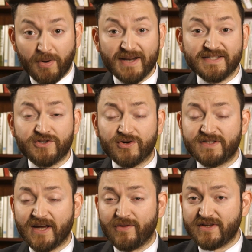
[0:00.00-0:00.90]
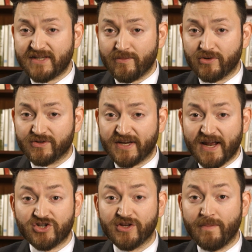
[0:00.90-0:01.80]
But as it turns out, these chemicals can
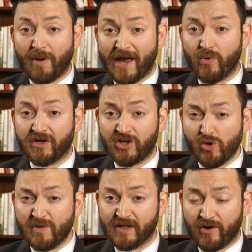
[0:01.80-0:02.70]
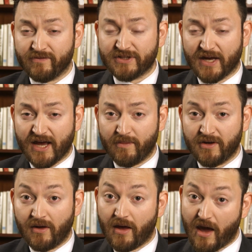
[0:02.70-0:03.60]
actually bioaccumulate over time
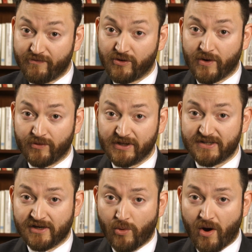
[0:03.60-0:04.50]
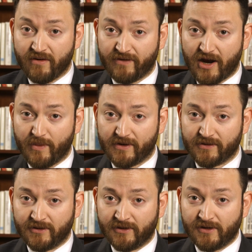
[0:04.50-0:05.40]
after they're released into our environment.
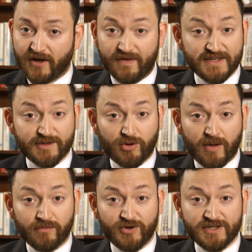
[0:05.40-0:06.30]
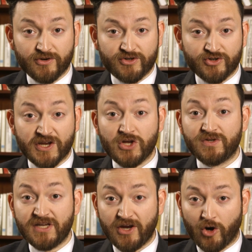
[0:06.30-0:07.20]
And that's a problem researchers at U
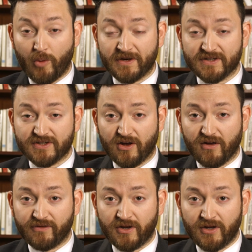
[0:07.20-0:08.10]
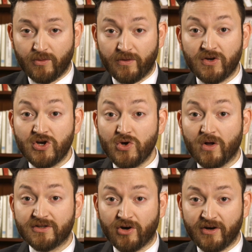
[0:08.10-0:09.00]
T are hoping to solve with new
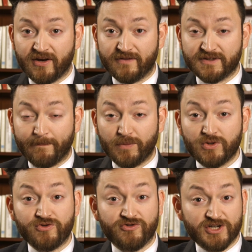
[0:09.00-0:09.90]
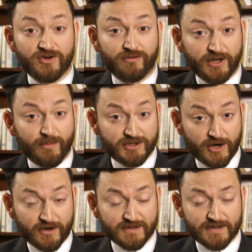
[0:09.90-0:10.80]
alternatives to traditional flame
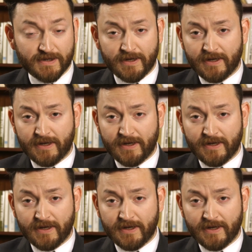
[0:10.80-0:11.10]
retardants.